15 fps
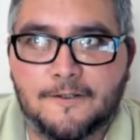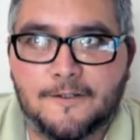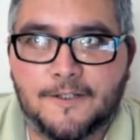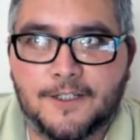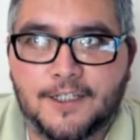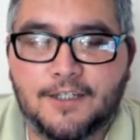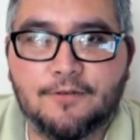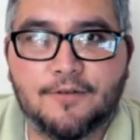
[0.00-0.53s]

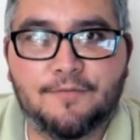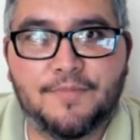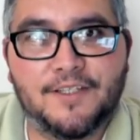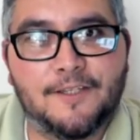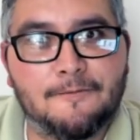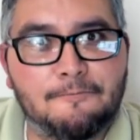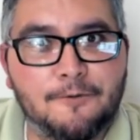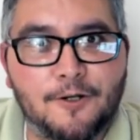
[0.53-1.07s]
he would be the
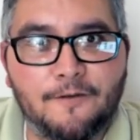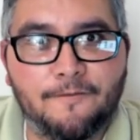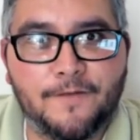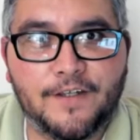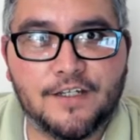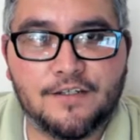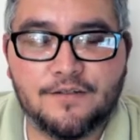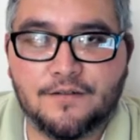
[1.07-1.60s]

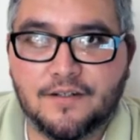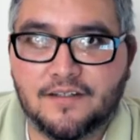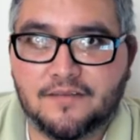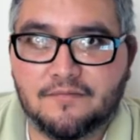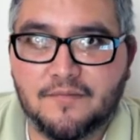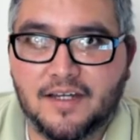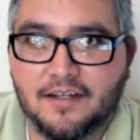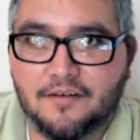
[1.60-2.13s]
perfect Jew, as a
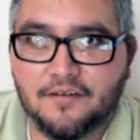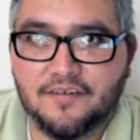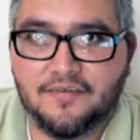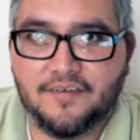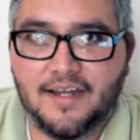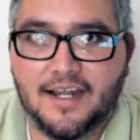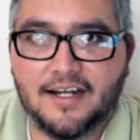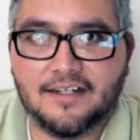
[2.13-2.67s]
matter of
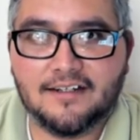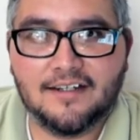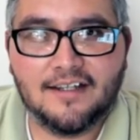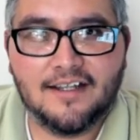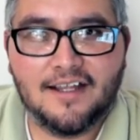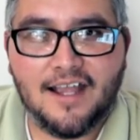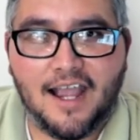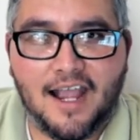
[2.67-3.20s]
fact,
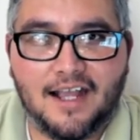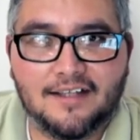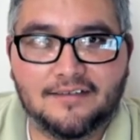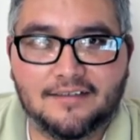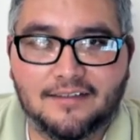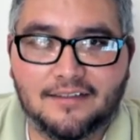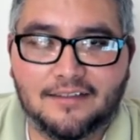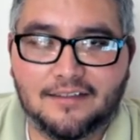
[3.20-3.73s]
as
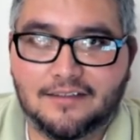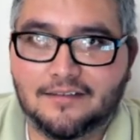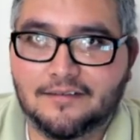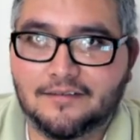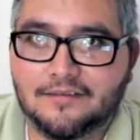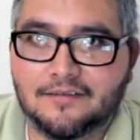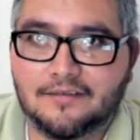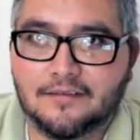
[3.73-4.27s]
he
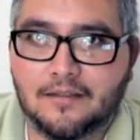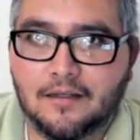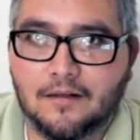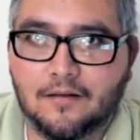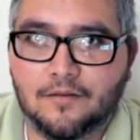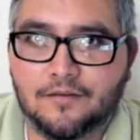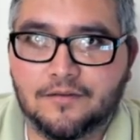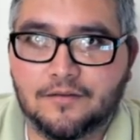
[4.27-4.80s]
is
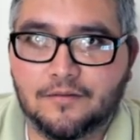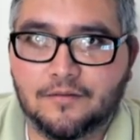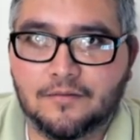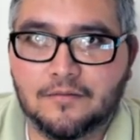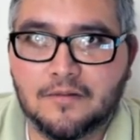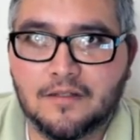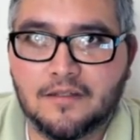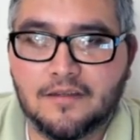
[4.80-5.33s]
also
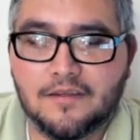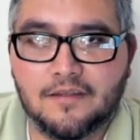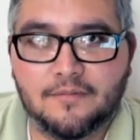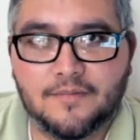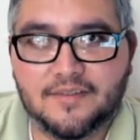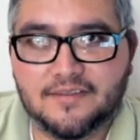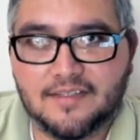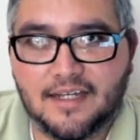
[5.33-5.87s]
the
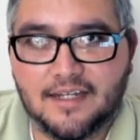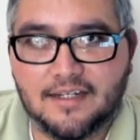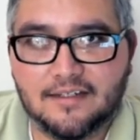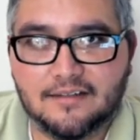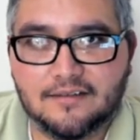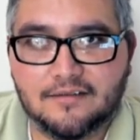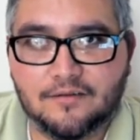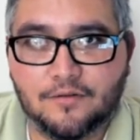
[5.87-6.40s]
Messiah
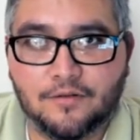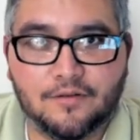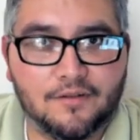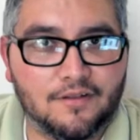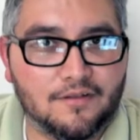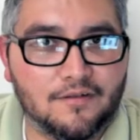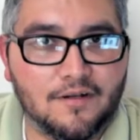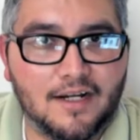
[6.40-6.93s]
or the
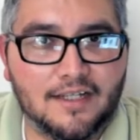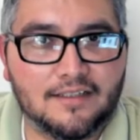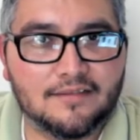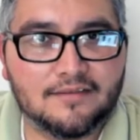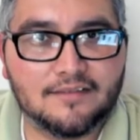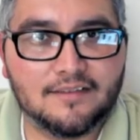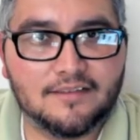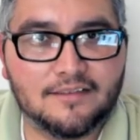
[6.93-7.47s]
Christ.
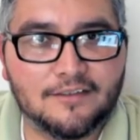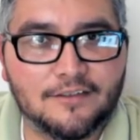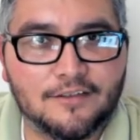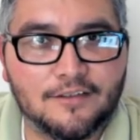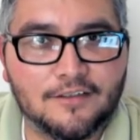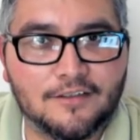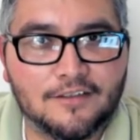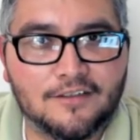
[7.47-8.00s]

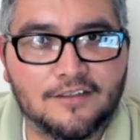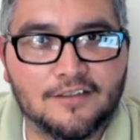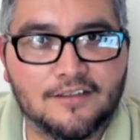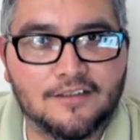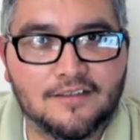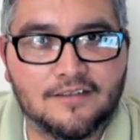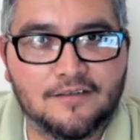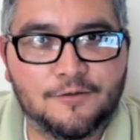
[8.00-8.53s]

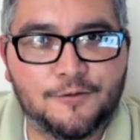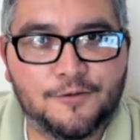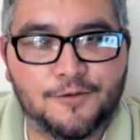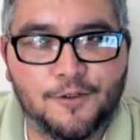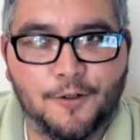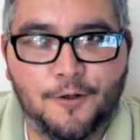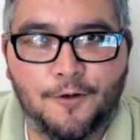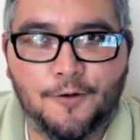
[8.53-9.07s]

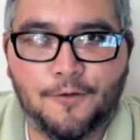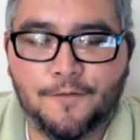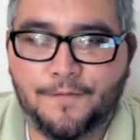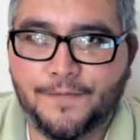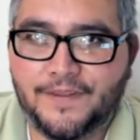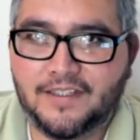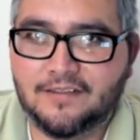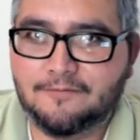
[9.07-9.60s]
So
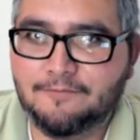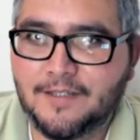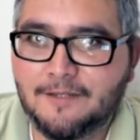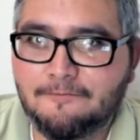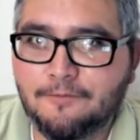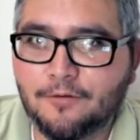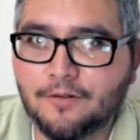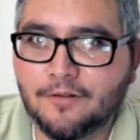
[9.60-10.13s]
these
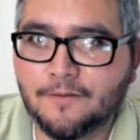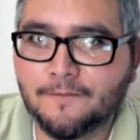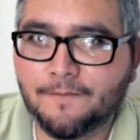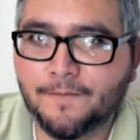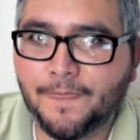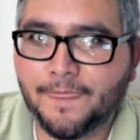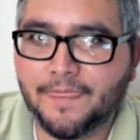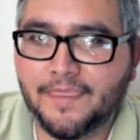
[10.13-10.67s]
people
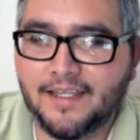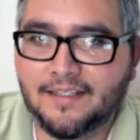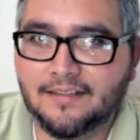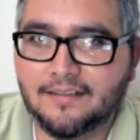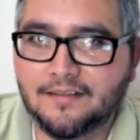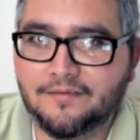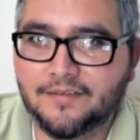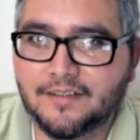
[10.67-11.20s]
that
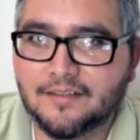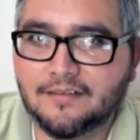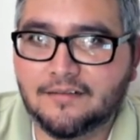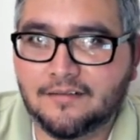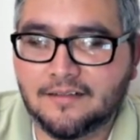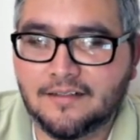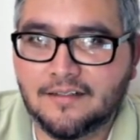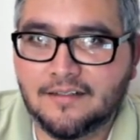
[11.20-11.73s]
live in
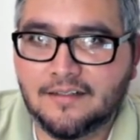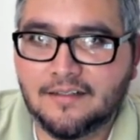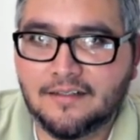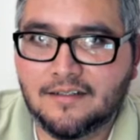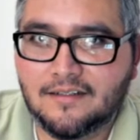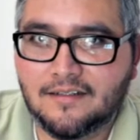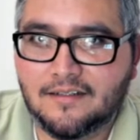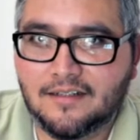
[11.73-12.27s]

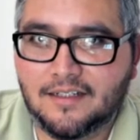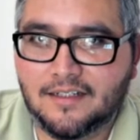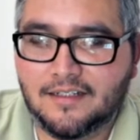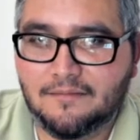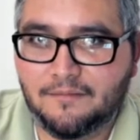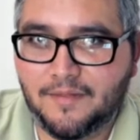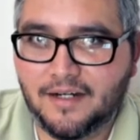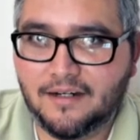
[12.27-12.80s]

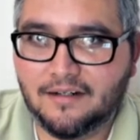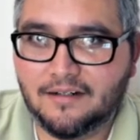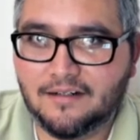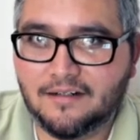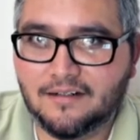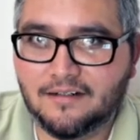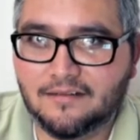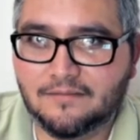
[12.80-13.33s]

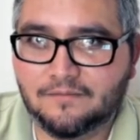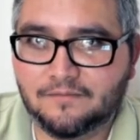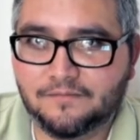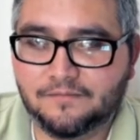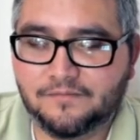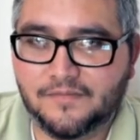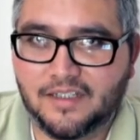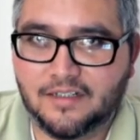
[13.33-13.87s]
America
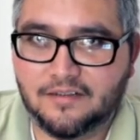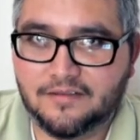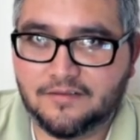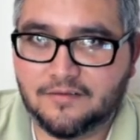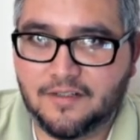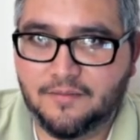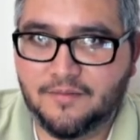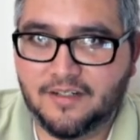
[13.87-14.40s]
that are
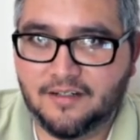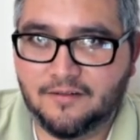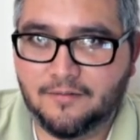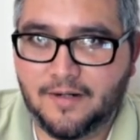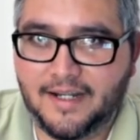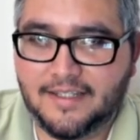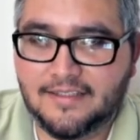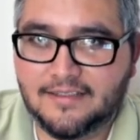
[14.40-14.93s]
screaming or
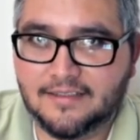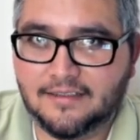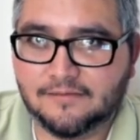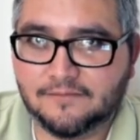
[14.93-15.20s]
ranting